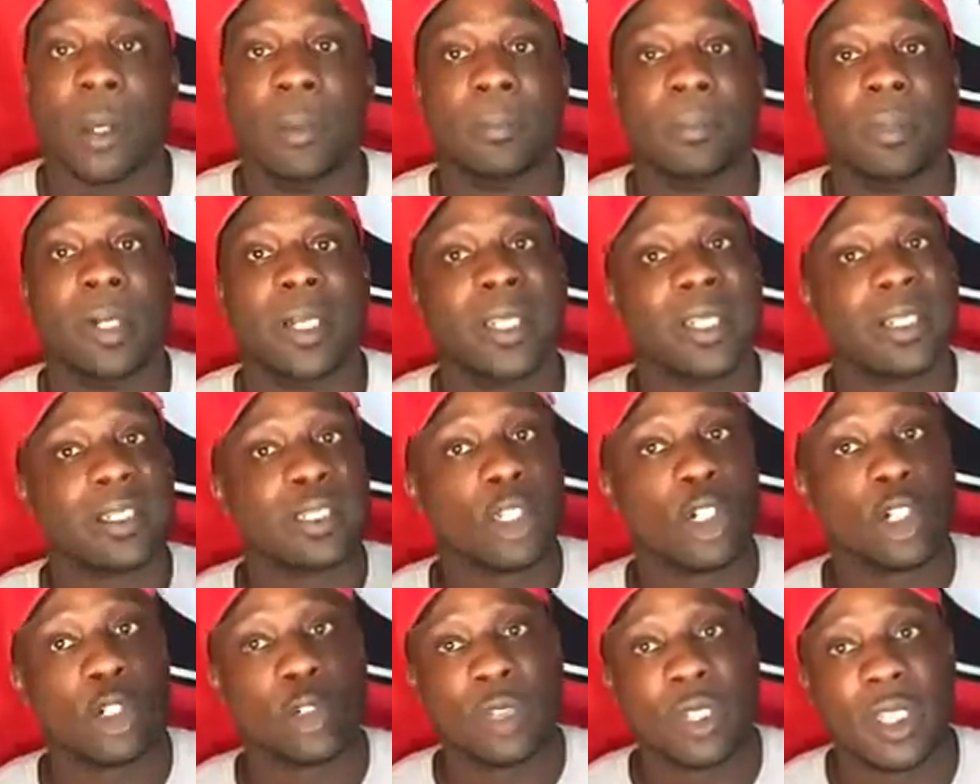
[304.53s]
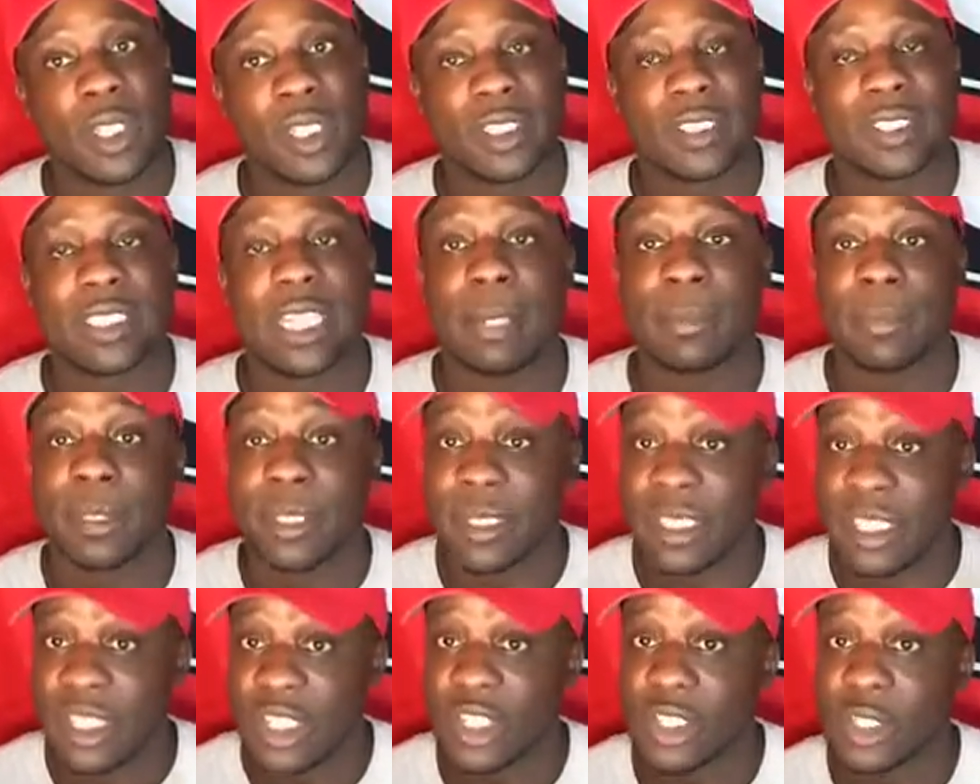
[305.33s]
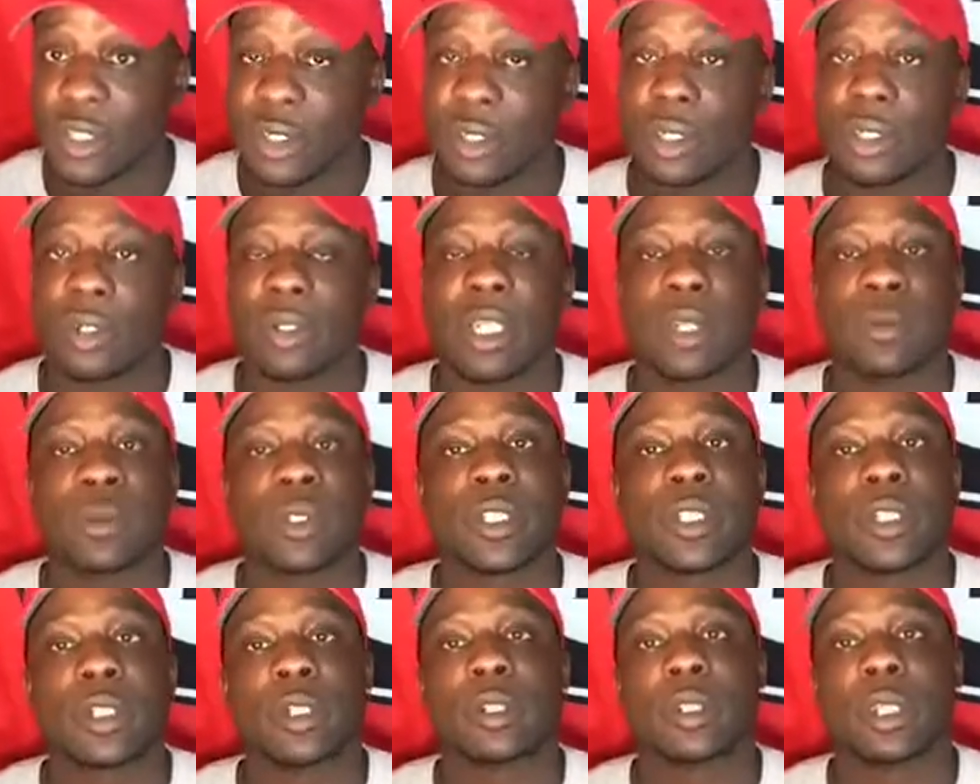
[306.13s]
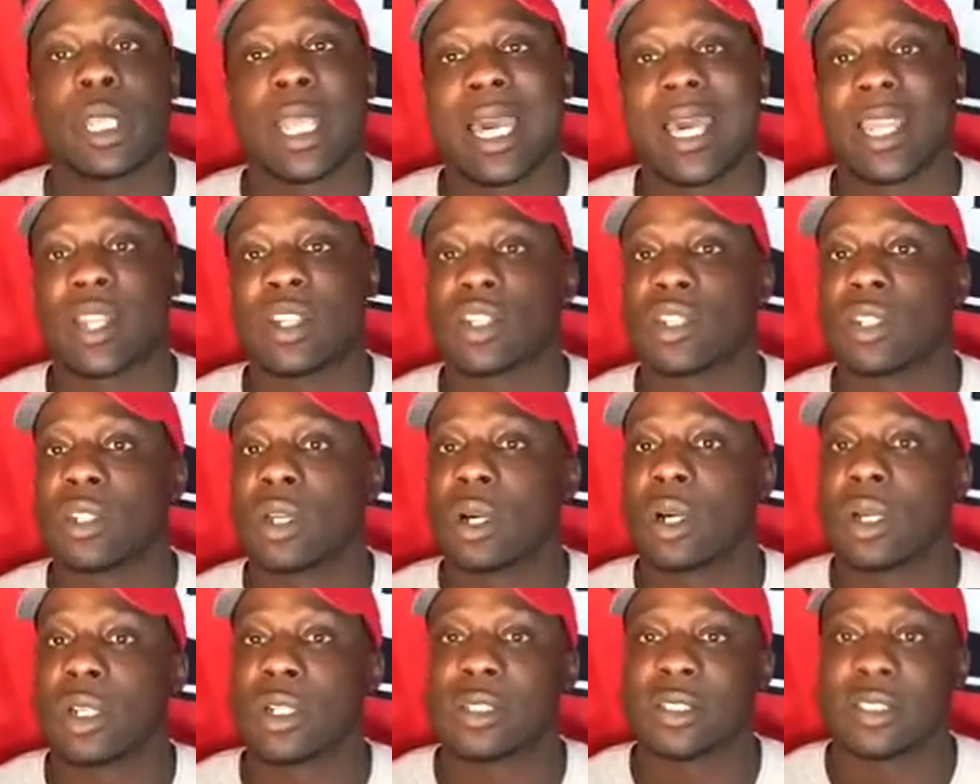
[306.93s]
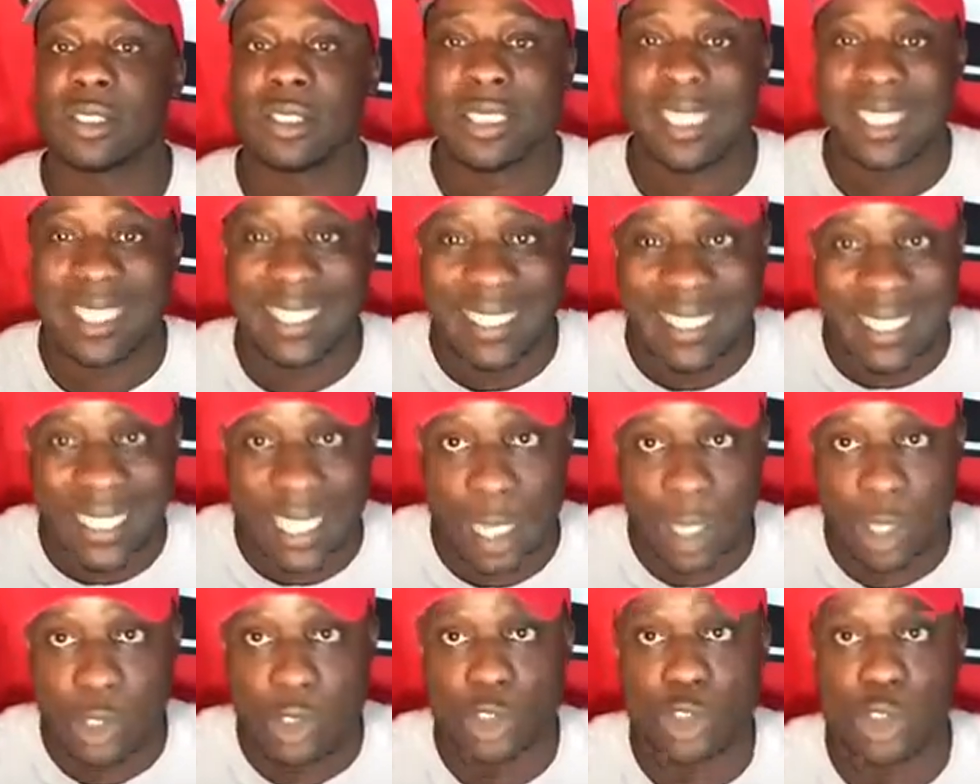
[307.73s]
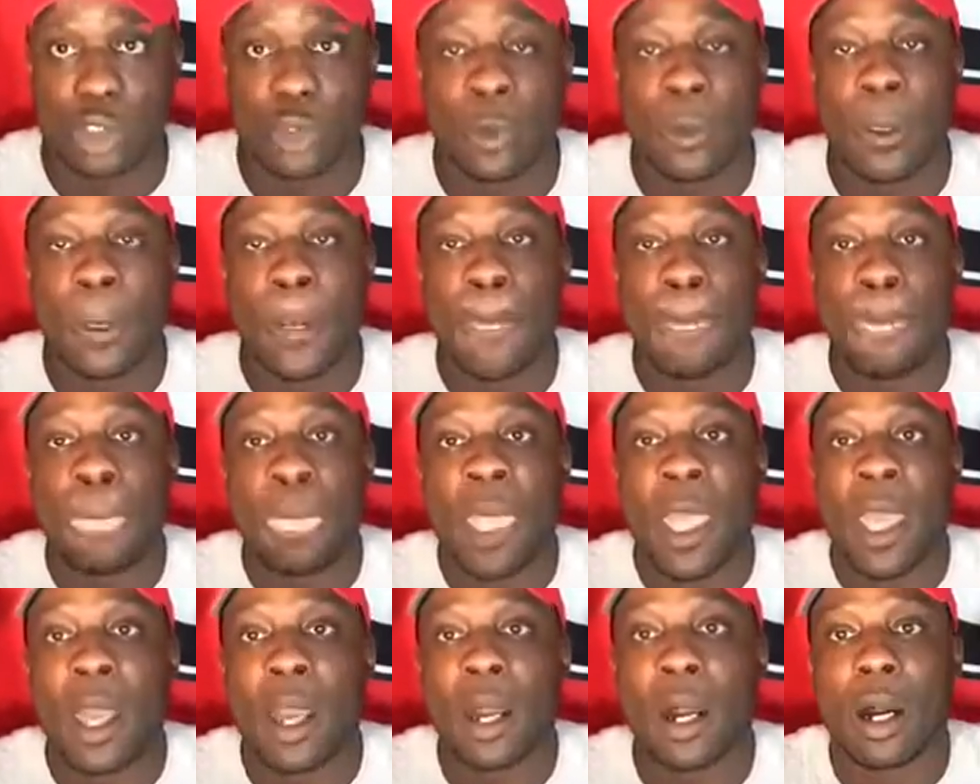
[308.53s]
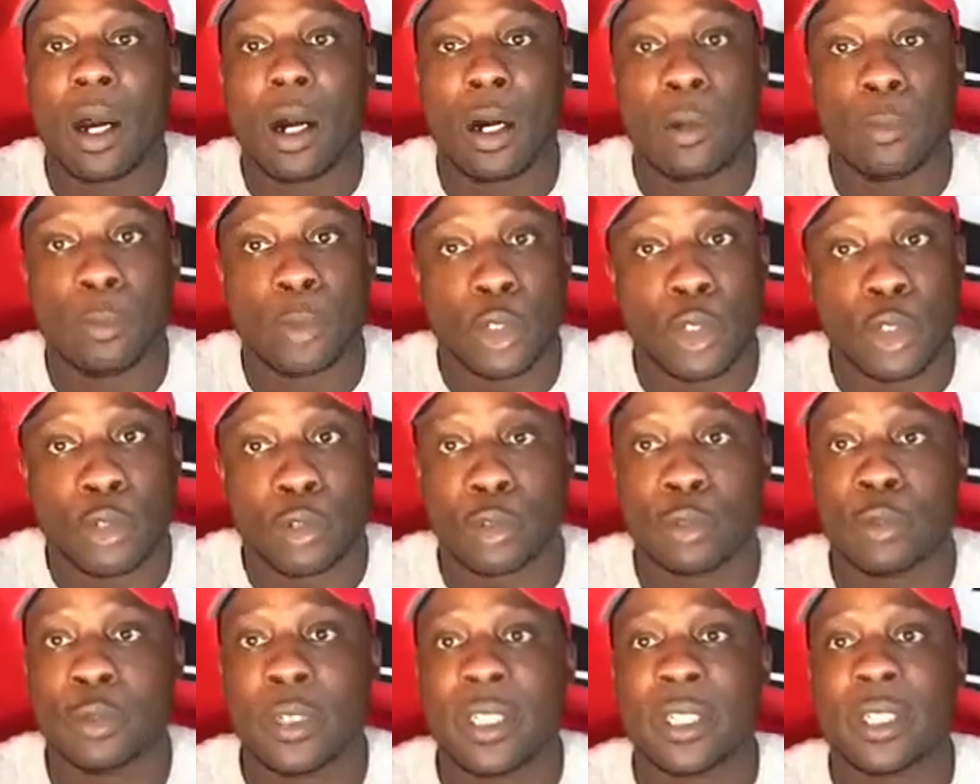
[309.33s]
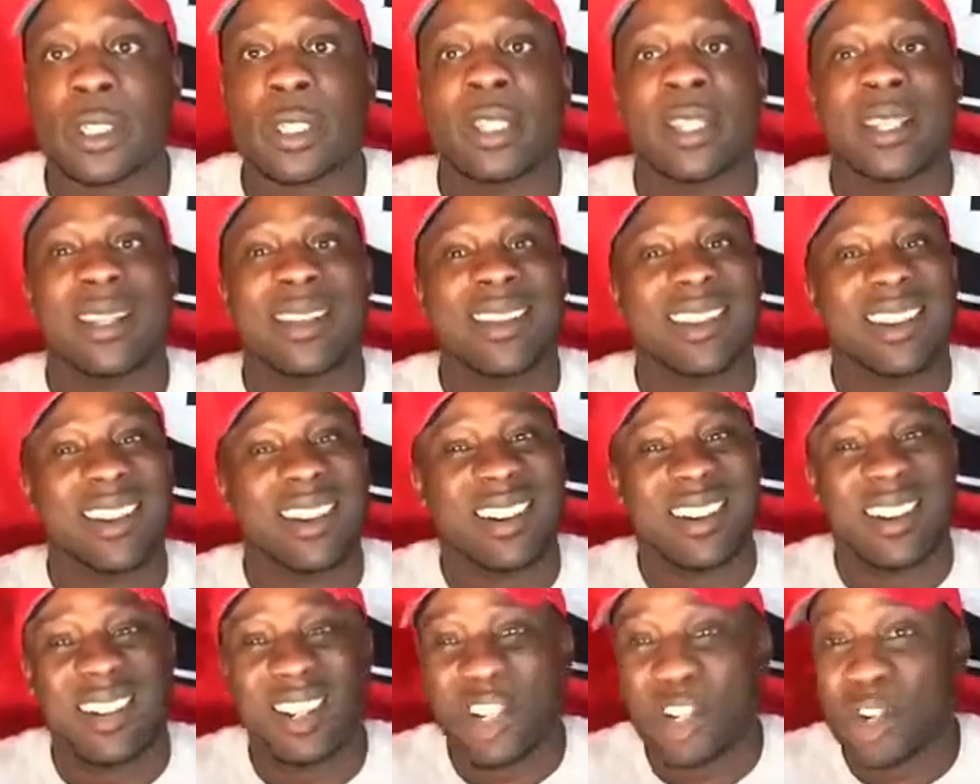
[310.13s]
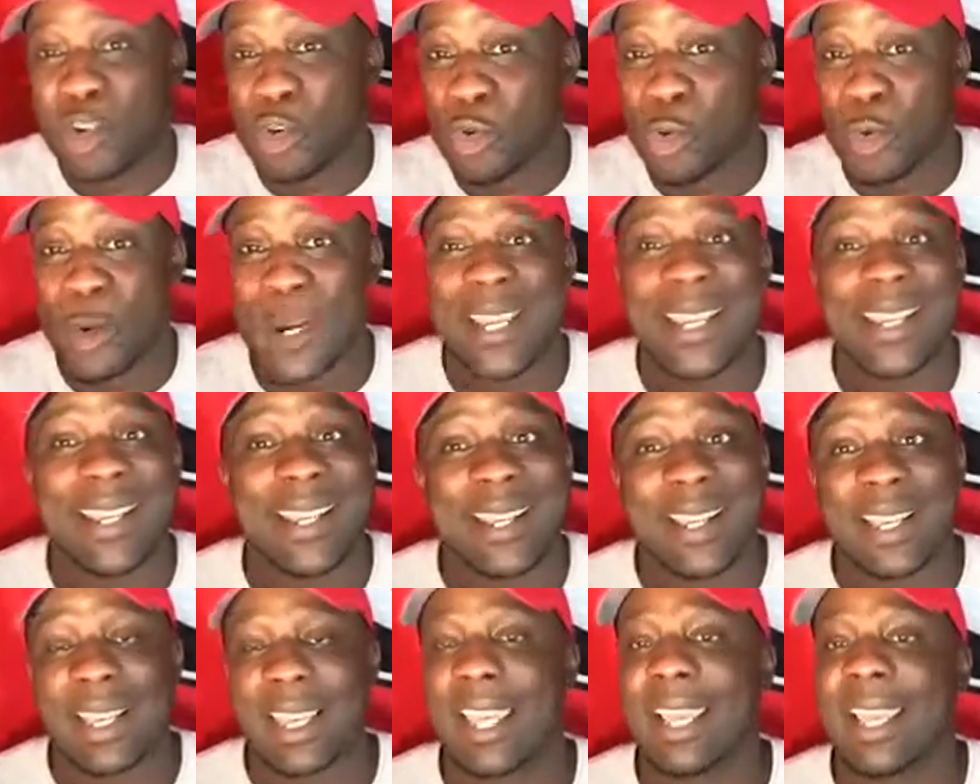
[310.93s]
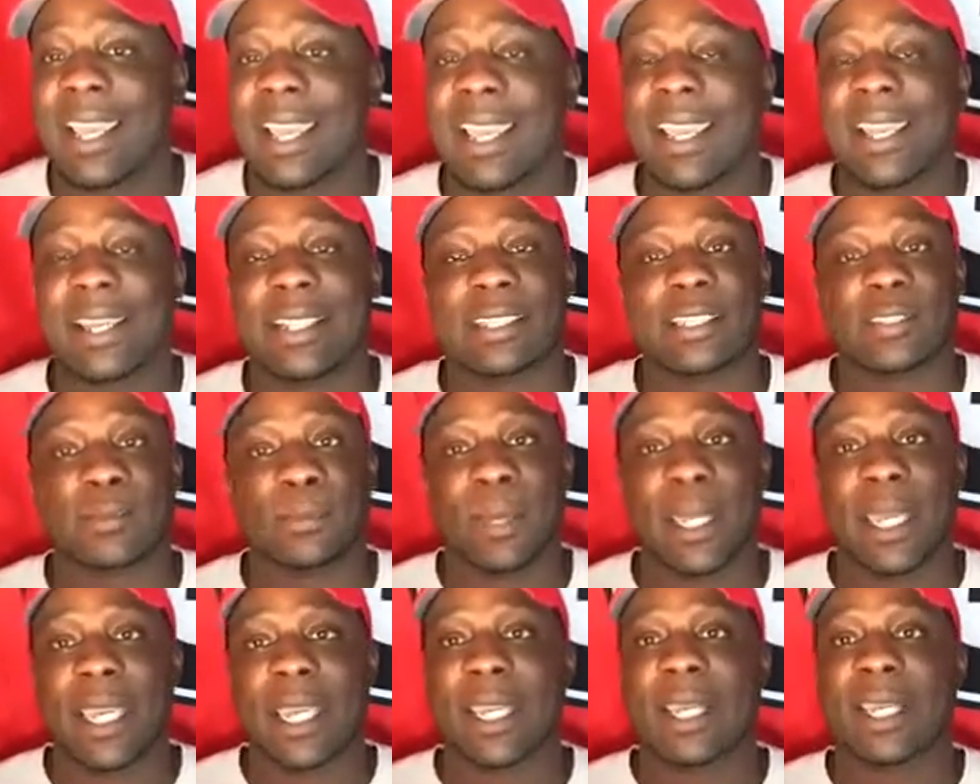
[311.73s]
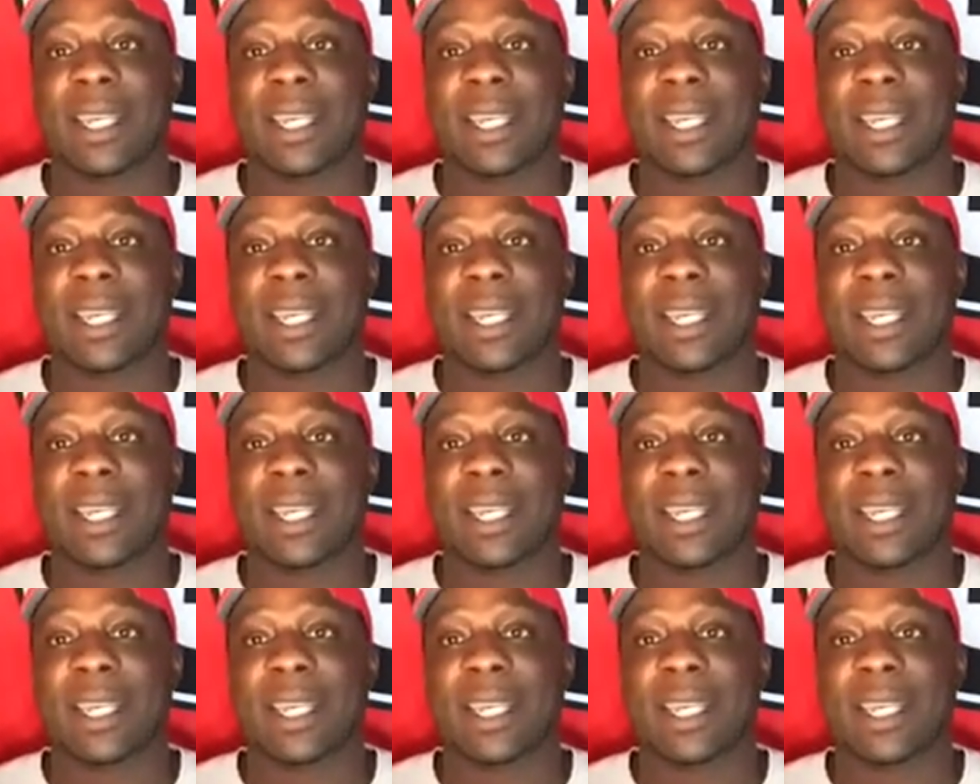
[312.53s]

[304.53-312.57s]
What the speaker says: but that's a whole nother topic. This year though, they returned a lot of starters, and they also recruited a great class, man.